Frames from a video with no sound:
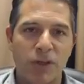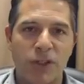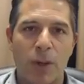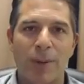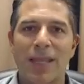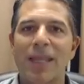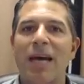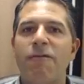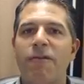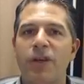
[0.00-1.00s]
So I would
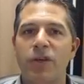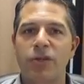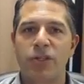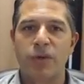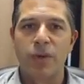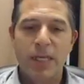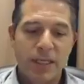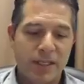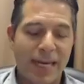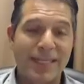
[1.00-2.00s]
love for you to
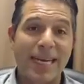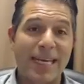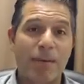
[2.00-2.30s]
start taking